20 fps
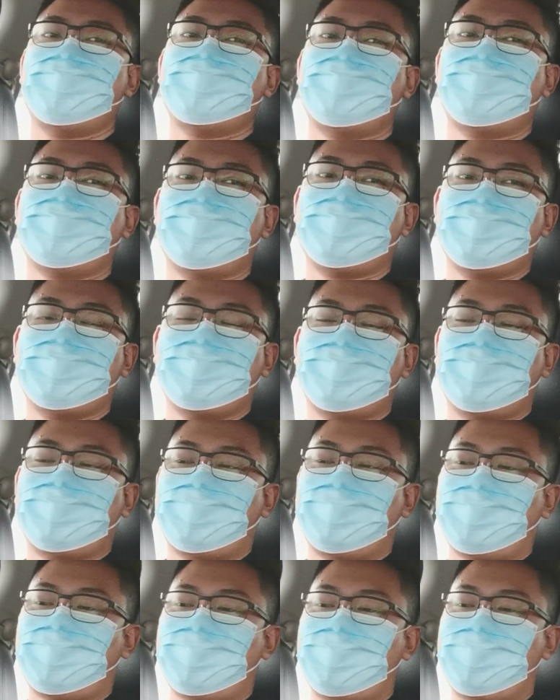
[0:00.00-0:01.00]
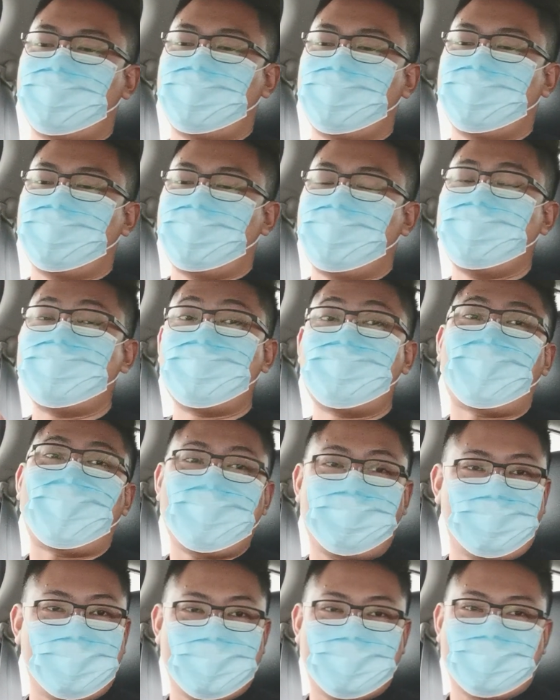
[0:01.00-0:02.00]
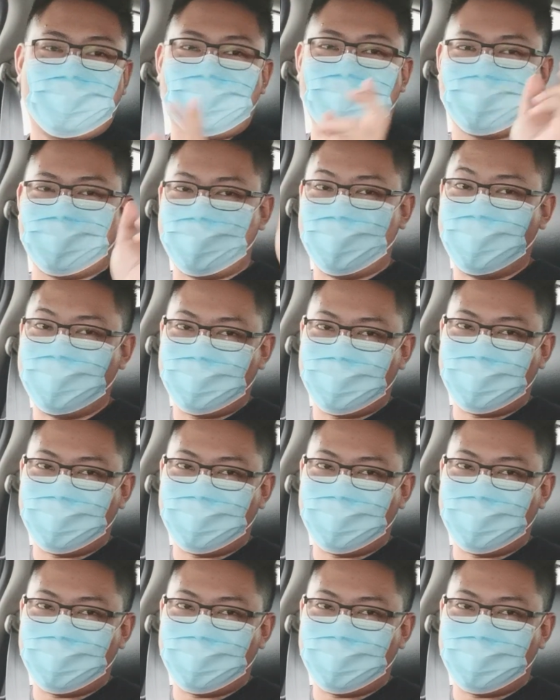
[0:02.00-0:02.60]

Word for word: you. In the right places,